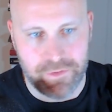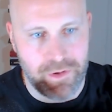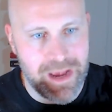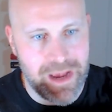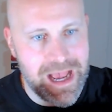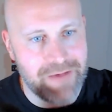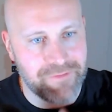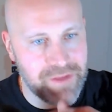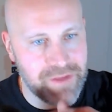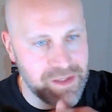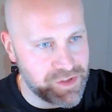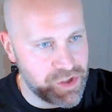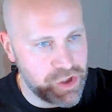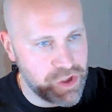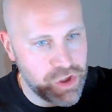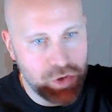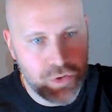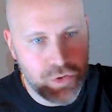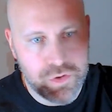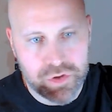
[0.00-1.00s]
You have these
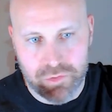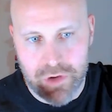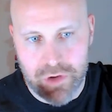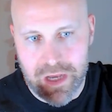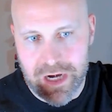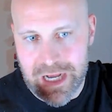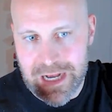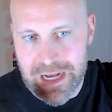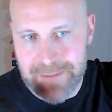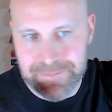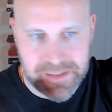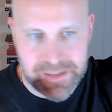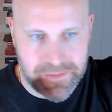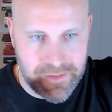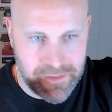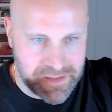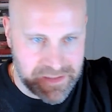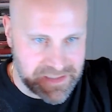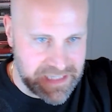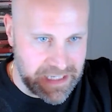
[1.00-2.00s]
huge run-ups
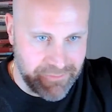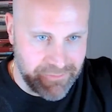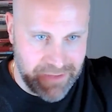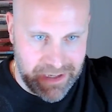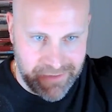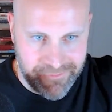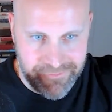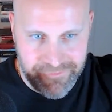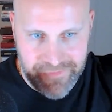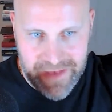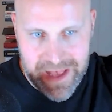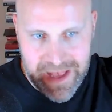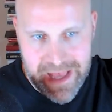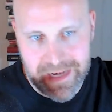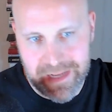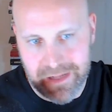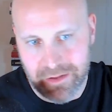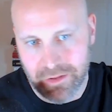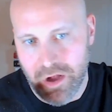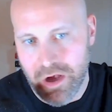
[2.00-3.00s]
and these kind of like
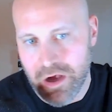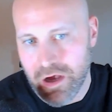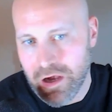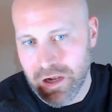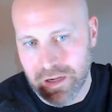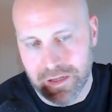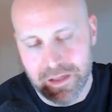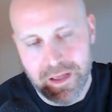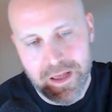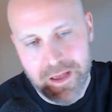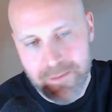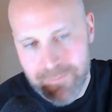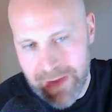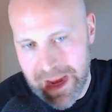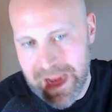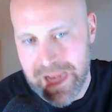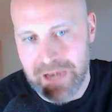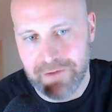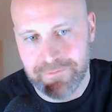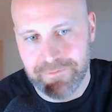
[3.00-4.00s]
fading, long,
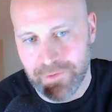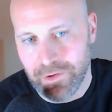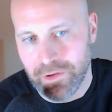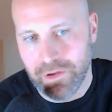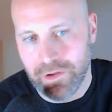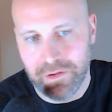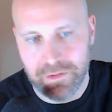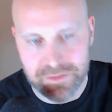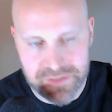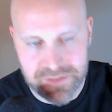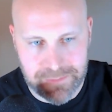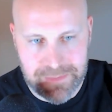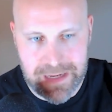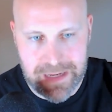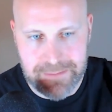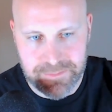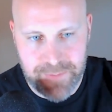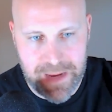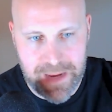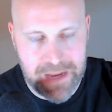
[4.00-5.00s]
painful,
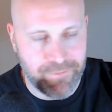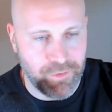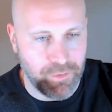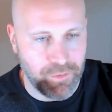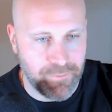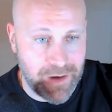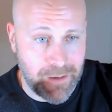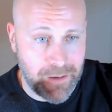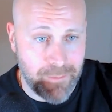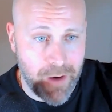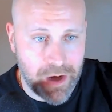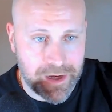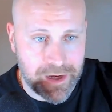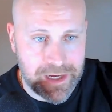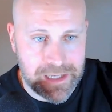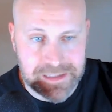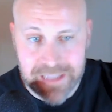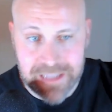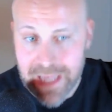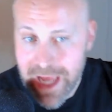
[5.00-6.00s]
sometimes painful bear
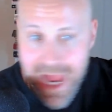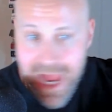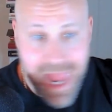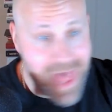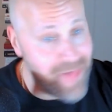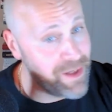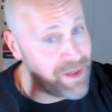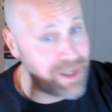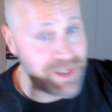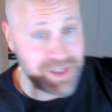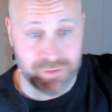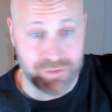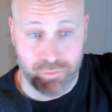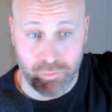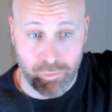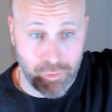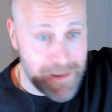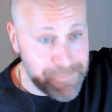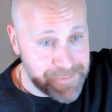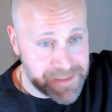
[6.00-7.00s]
markets, and then it just
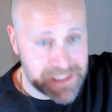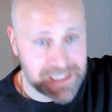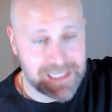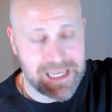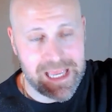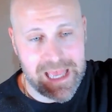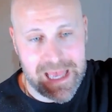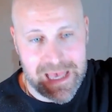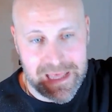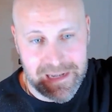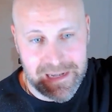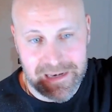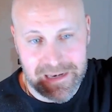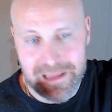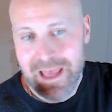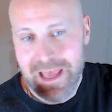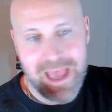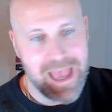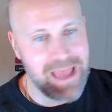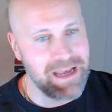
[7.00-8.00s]
rips again.
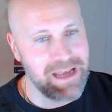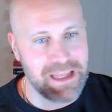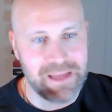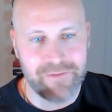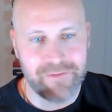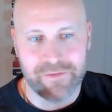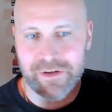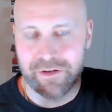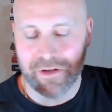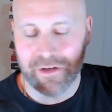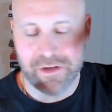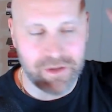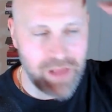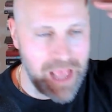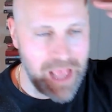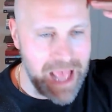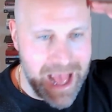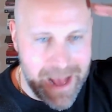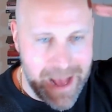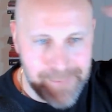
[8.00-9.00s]
And even
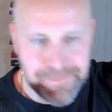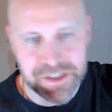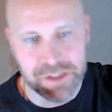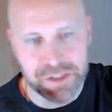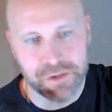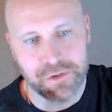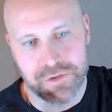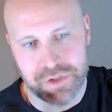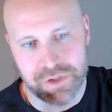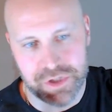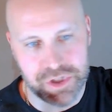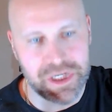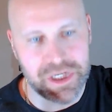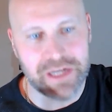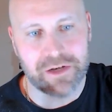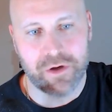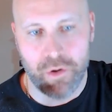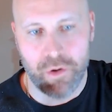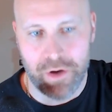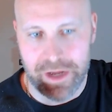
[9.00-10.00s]
absolute
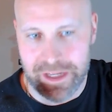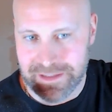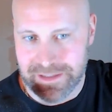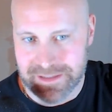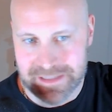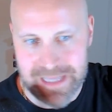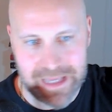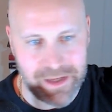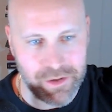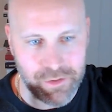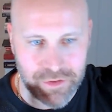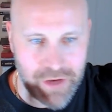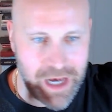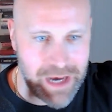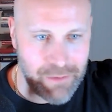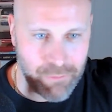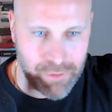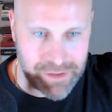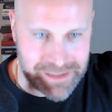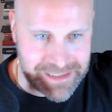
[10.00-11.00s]
shit coins that you
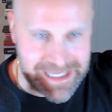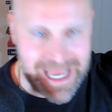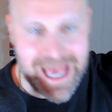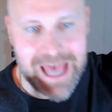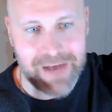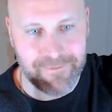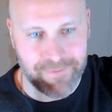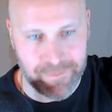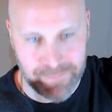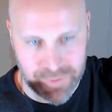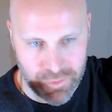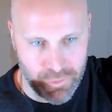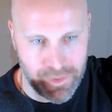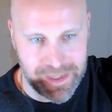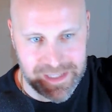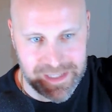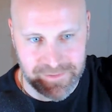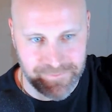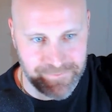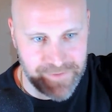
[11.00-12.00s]
thought were dead from
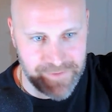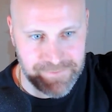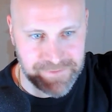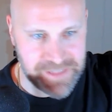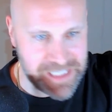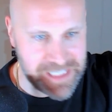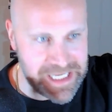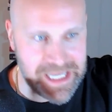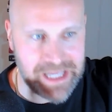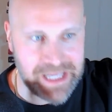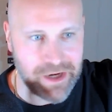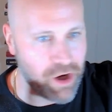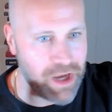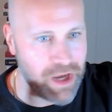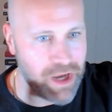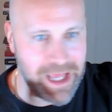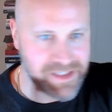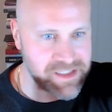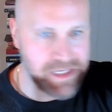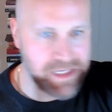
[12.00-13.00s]
2015 are
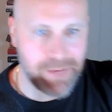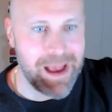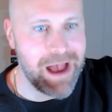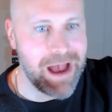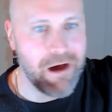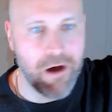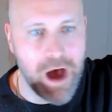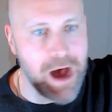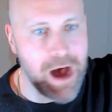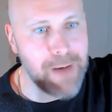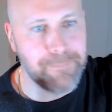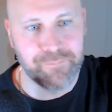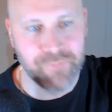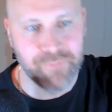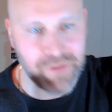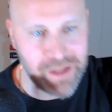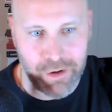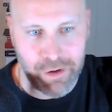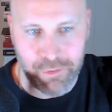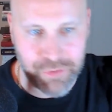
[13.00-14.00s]
like somehow up,
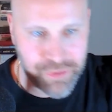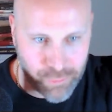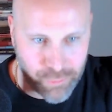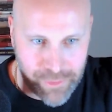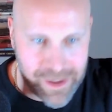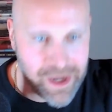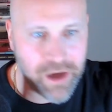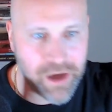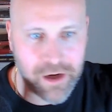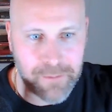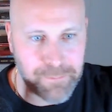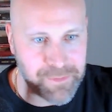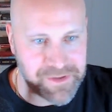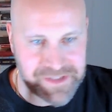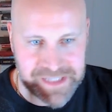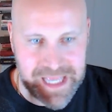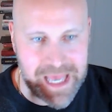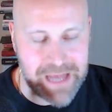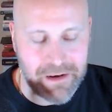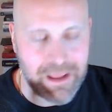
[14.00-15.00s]

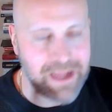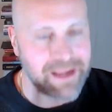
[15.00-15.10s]
300%.